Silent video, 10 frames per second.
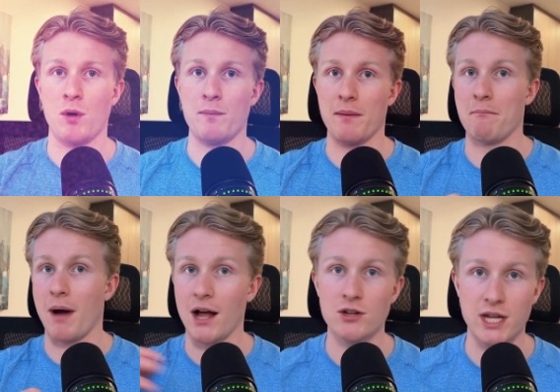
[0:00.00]
put me
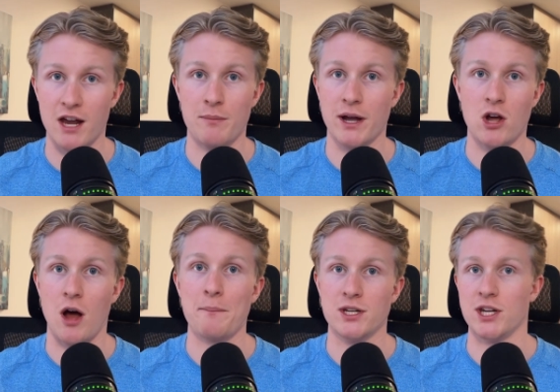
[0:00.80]
miles ahead of my
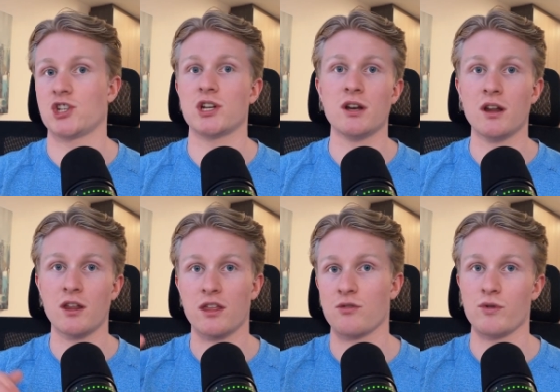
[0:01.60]
competition
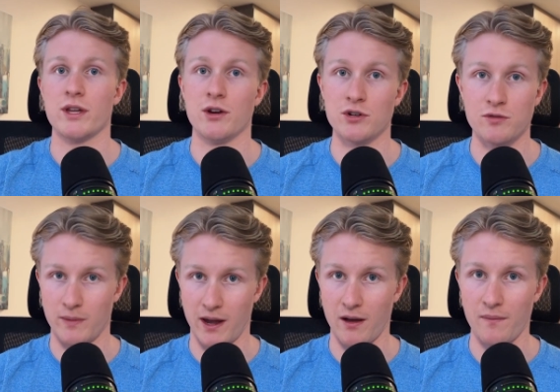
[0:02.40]
three years from
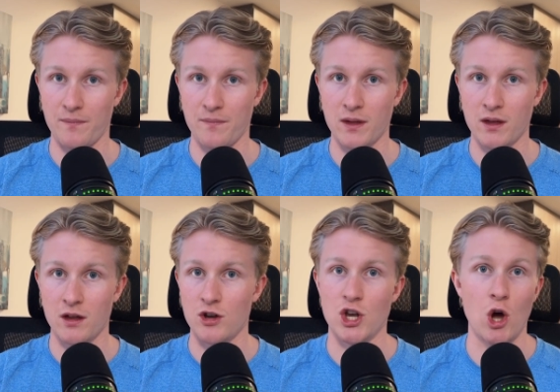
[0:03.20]
now.
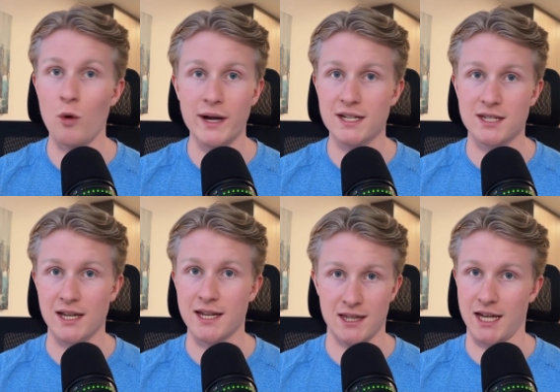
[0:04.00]
Nobody's
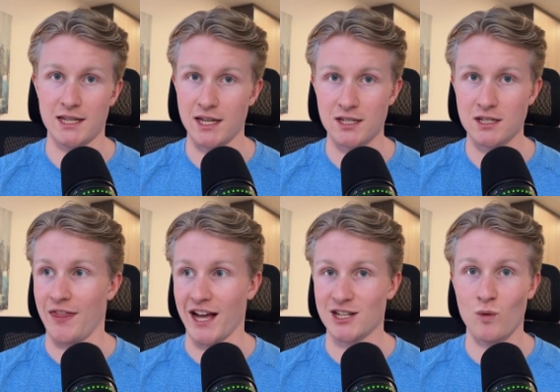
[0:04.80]
thinking like this.
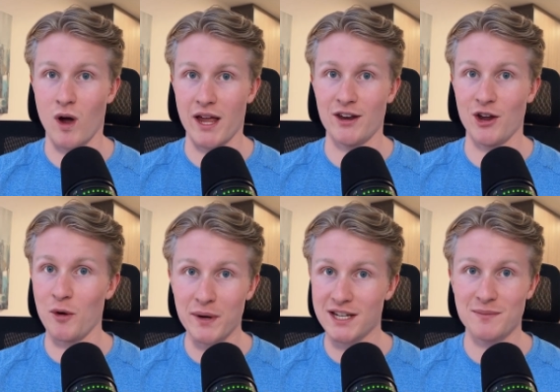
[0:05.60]
That's why
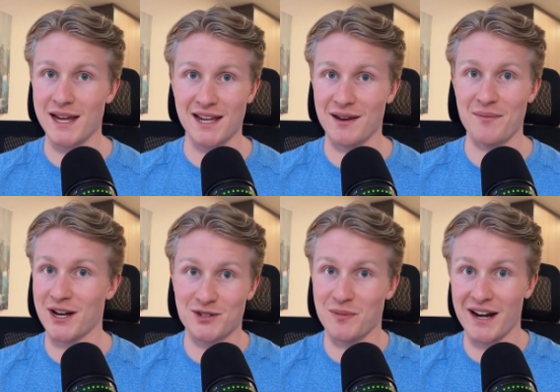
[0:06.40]
nobody's making that
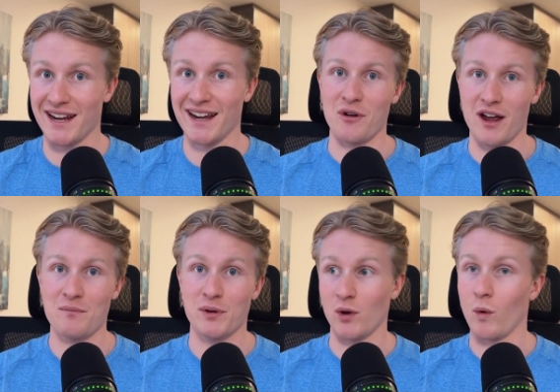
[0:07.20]
much money, right?
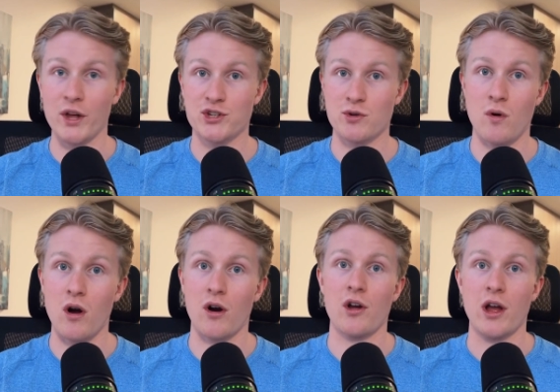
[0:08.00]
But the ones who
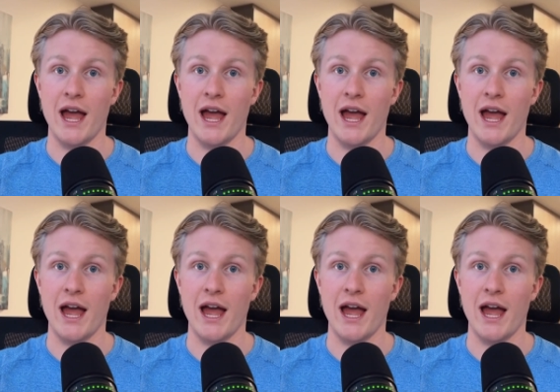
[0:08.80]
are